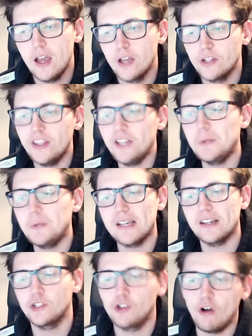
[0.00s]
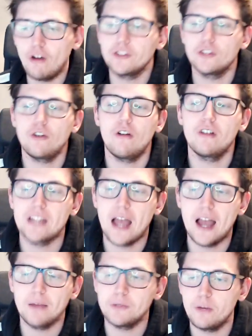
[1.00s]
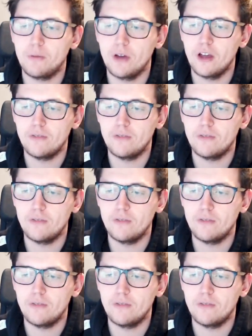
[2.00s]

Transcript: So this particular tutorial is absolutely